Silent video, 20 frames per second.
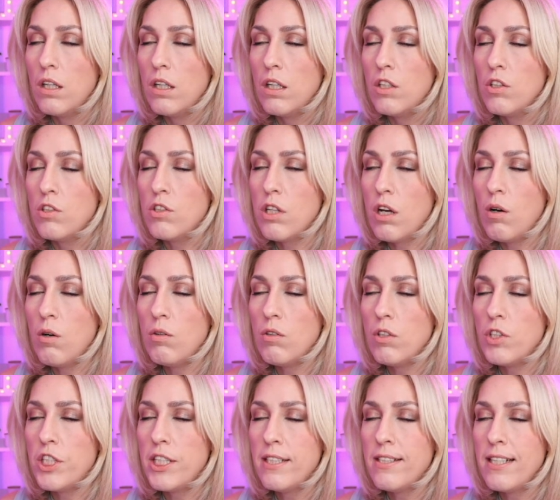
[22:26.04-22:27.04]
So
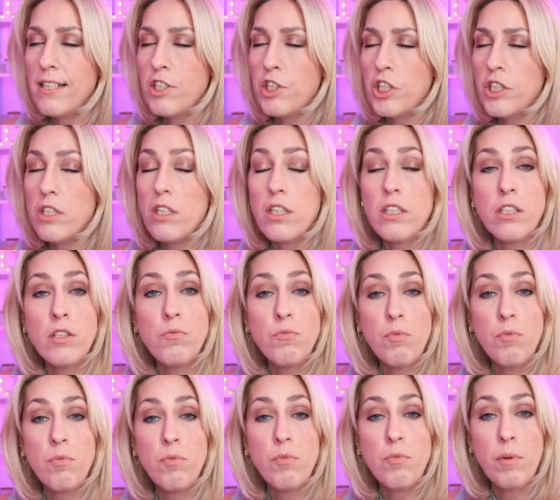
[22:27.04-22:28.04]
she says she
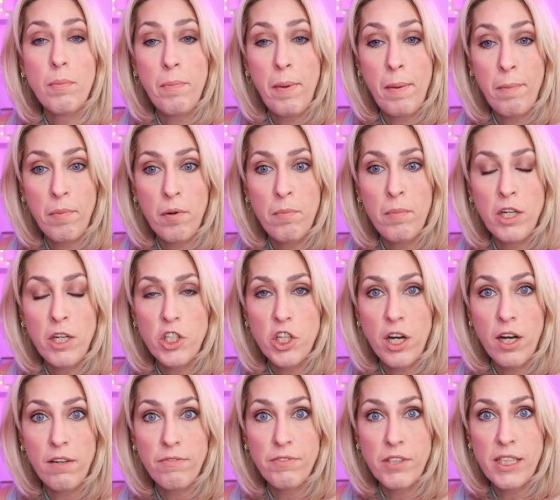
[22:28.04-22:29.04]
doesn't remember much
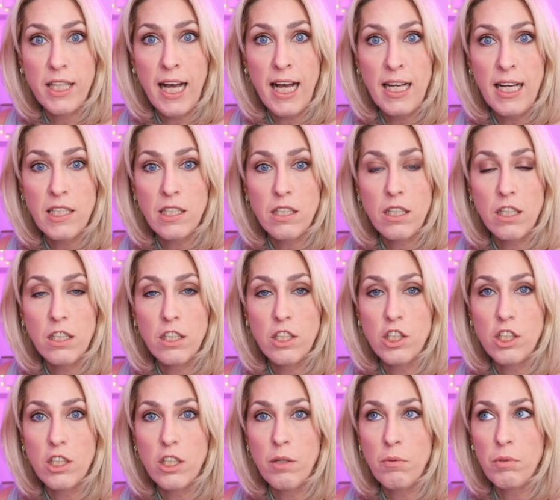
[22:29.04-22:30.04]
after that, because
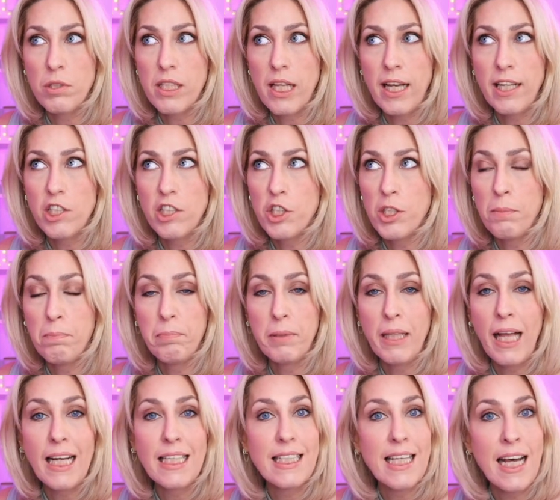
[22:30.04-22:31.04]
it was like she
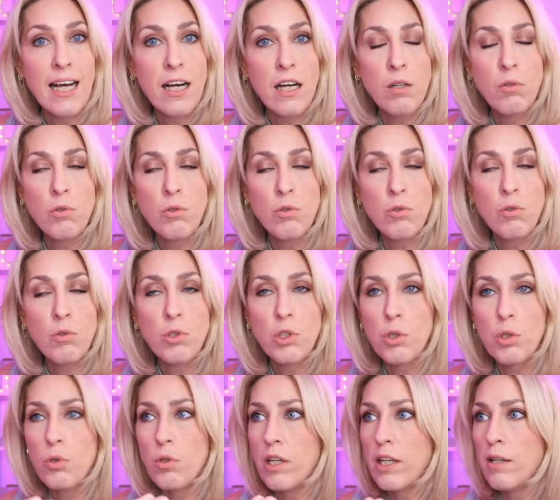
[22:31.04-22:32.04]
blacked out,
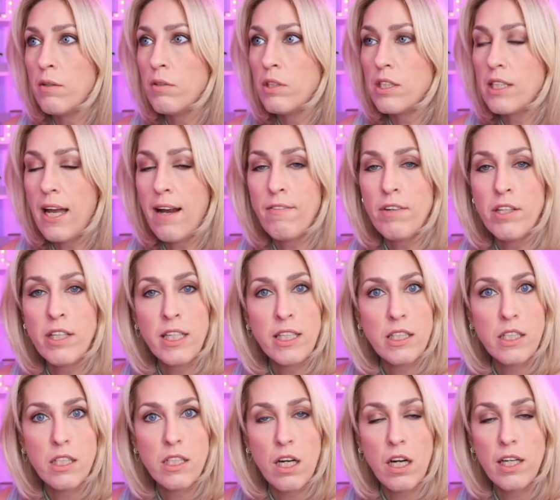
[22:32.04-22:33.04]
or everything is
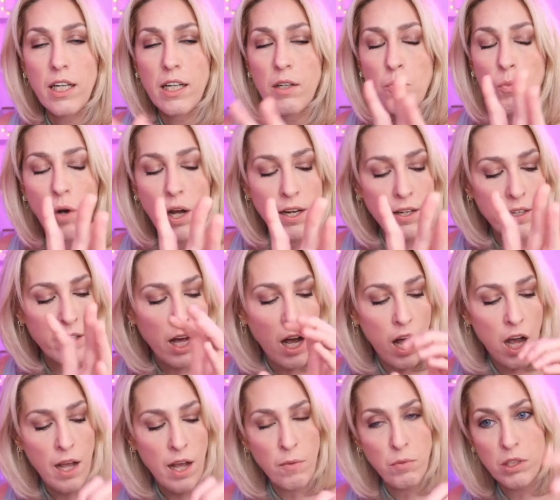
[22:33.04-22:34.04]
dark. And when
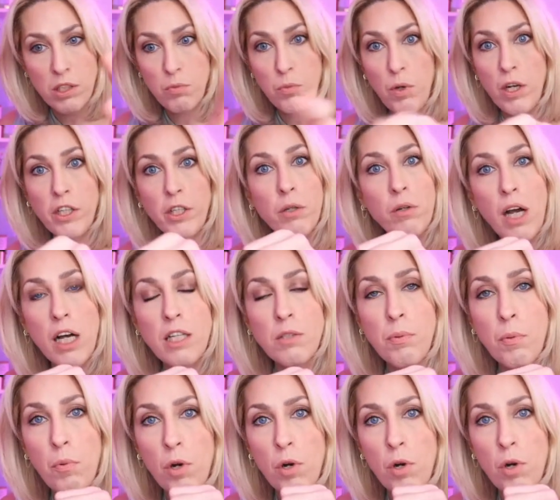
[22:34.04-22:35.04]
while you
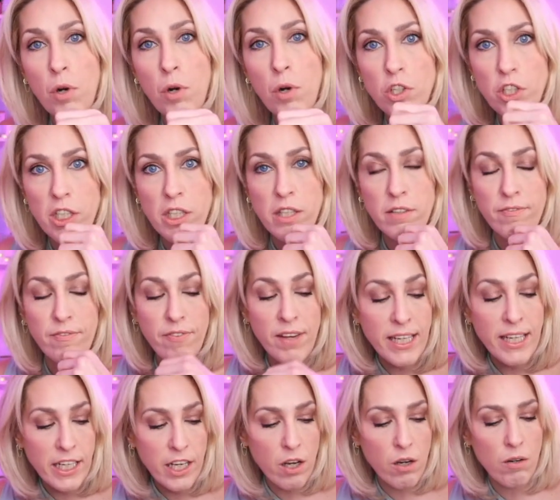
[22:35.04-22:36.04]
guys were watching the
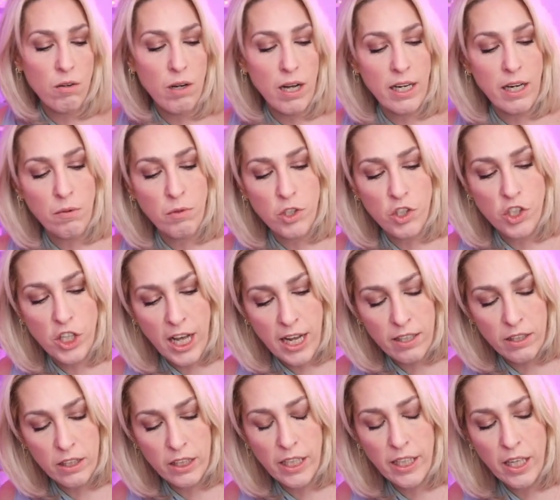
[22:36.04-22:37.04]
video, and I was
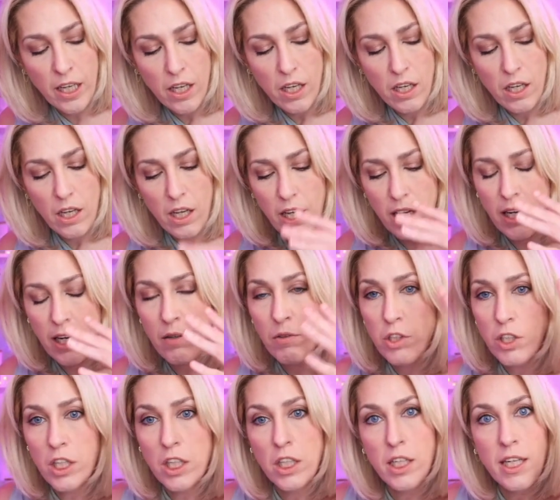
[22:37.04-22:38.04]
channeling and I
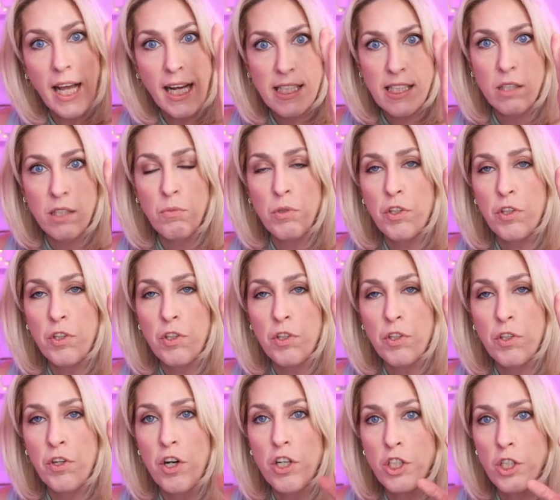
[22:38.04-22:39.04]
was connecting with
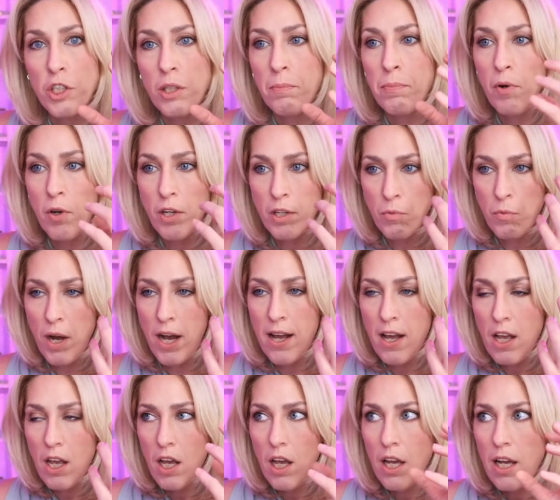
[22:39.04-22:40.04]
her to the point where
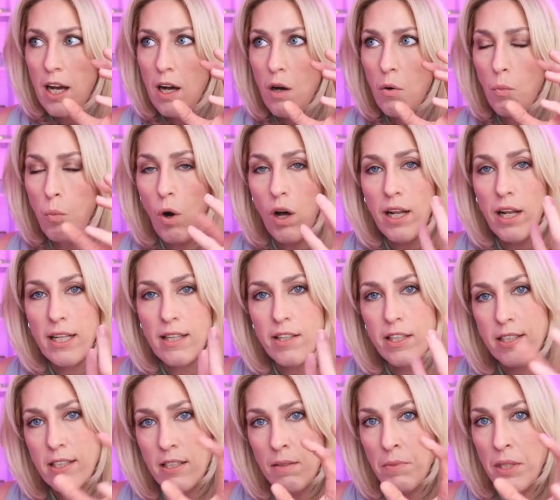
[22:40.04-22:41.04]

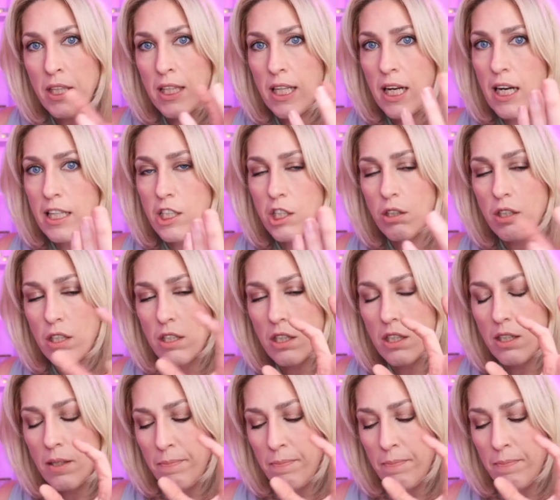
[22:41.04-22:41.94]
there's something that I did. There's